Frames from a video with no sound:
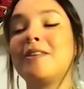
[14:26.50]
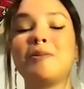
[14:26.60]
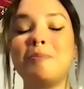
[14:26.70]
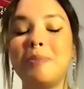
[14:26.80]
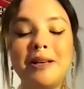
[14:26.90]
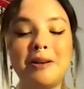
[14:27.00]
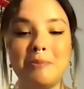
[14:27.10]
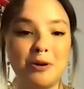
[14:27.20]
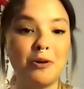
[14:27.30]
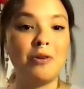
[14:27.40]
complete a
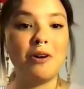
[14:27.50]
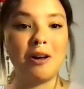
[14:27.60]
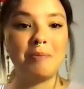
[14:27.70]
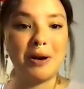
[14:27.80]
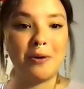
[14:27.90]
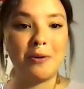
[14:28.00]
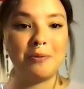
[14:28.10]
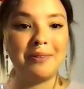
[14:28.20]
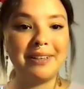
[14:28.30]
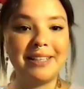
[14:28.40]
mural on my own.
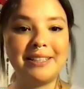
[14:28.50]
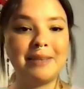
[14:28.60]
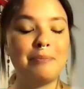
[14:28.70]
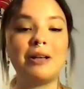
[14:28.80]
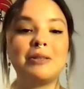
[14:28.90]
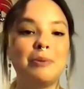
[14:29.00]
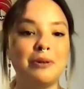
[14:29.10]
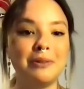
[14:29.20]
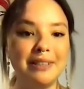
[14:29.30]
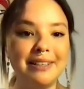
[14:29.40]
It's
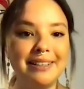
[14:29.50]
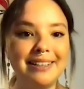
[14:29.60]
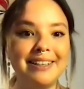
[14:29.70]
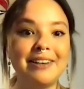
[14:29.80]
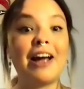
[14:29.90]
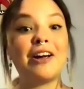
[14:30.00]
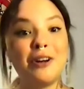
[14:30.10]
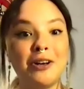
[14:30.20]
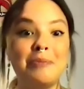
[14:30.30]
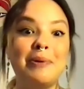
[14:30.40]
impossible. I
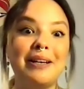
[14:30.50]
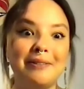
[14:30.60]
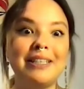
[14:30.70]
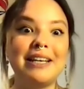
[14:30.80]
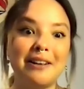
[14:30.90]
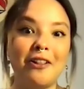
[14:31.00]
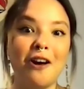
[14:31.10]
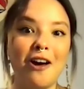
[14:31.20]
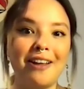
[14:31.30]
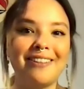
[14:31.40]
could, but it would take a
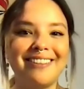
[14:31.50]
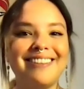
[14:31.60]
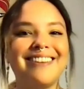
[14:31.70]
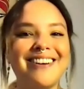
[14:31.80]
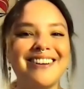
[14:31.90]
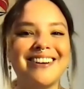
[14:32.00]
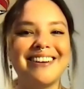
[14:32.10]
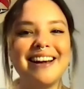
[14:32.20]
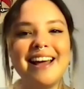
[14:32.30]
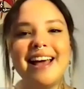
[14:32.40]
lot
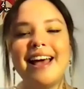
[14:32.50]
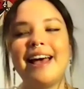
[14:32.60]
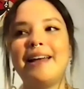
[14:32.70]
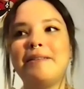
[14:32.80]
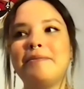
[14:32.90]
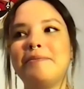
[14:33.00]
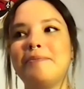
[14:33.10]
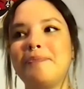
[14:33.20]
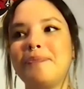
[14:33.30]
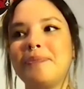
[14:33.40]
longer. And
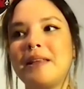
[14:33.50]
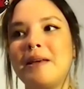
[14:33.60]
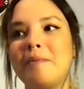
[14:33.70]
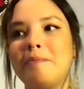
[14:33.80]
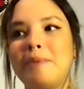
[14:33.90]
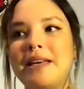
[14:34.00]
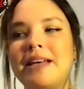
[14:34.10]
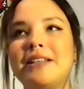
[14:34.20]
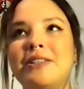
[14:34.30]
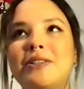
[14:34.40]
B,
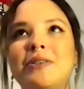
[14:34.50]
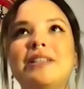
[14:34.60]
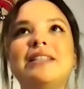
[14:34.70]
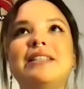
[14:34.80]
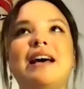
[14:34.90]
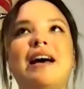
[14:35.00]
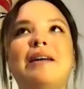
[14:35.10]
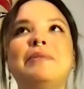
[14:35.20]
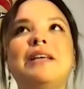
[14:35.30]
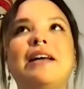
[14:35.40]
as soon as
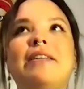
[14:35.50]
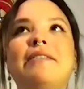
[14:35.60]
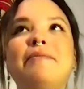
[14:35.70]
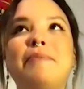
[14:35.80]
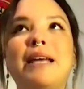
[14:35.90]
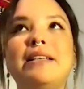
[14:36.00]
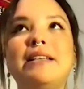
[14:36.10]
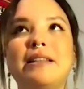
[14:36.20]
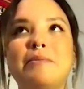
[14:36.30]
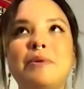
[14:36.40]
I'm done
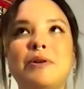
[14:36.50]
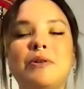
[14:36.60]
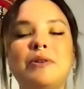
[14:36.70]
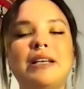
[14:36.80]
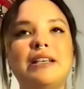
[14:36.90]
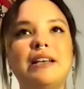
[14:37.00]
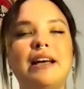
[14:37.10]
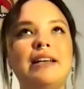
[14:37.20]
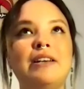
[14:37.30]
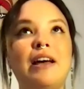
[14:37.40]
painting the mural,
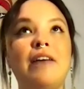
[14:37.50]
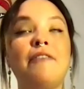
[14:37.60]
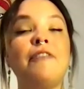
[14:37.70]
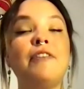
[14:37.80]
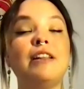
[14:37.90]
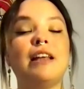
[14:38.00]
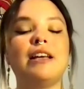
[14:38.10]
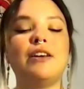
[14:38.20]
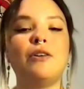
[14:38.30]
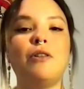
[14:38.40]
I feel like
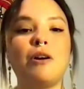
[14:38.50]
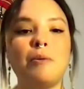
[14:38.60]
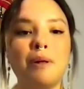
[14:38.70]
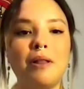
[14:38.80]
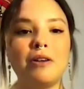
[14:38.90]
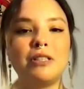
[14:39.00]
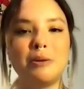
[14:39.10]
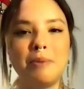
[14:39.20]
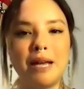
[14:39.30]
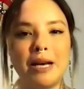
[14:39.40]
it no longer belongs
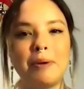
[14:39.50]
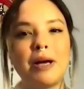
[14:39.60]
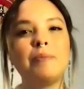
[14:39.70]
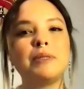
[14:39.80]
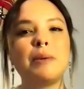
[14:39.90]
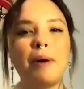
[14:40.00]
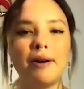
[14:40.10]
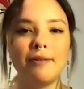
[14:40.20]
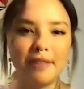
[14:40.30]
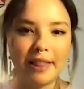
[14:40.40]
to me, and it becomes a part
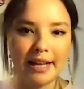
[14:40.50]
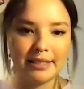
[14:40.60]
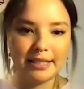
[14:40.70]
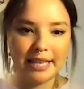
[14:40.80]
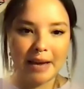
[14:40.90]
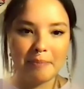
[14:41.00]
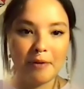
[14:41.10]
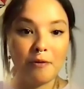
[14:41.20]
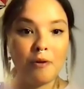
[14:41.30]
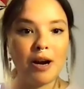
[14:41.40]
of the landscape
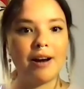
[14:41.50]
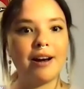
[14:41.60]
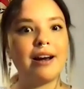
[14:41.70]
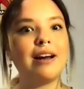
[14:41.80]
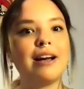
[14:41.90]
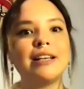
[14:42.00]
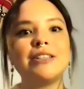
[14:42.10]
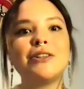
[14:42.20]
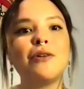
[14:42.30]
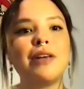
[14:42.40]
of where
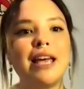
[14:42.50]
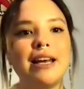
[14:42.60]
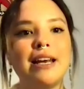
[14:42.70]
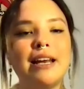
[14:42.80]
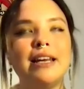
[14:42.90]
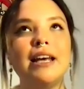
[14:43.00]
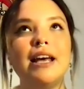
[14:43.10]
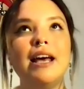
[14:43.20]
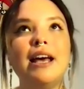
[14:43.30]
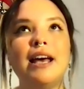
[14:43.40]
it's located.
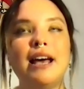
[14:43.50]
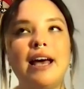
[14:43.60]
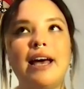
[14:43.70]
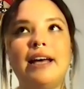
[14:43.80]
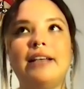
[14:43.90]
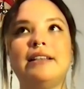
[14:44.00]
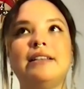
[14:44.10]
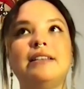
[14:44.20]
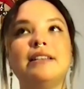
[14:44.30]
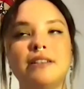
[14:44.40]

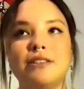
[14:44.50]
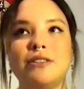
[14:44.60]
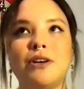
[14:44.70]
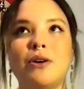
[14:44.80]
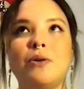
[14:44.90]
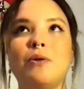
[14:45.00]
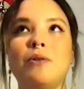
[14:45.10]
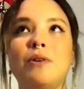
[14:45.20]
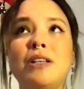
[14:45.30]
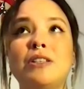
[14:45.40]
And so
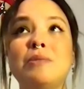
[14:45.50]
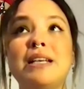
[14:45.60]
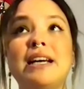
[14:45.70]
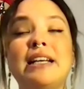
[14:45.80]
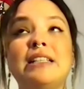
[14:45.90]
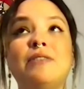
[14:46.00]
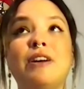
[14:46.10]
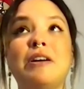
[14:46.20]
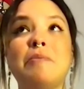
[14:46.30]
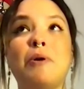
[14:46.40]
to me, it's
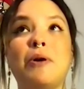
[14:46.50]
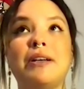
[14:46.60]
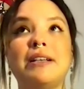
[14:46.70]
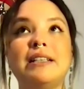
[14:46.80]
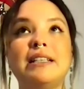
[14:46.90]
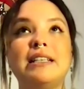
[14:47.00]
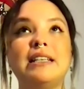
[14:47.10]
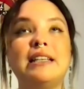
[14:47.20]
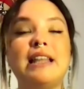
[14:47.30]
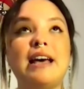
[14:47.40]
very important
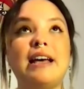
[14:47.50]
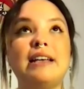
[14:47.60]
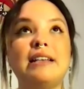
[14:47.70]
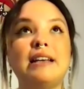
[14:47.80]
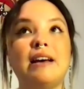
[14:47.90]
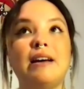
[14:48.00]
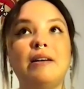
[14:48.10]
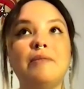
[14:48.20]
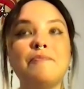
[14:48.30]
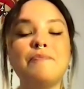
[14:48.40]
that
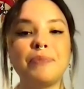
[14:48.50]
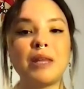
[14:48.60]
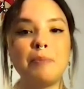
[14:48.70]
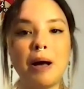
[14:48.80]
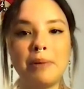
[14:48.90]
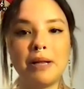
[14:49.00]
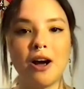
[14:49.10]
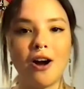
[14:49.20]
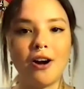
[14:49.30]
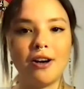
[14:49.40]
public
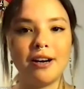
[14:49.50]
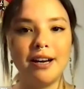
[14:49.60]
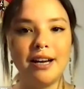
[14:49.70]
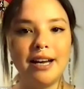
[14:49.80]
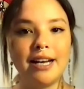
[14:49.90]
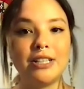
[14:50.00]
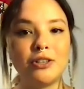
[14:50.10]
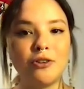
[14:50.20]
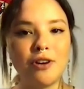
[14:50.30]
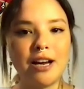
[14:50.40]
art is
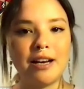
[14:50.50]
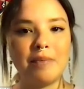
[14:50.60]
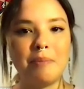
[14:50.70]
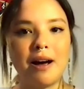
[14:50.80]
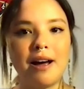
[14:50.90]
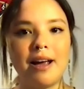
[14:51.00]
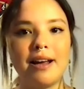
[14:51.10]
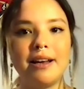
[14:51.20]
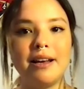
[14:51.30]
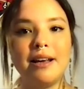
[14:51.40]
created by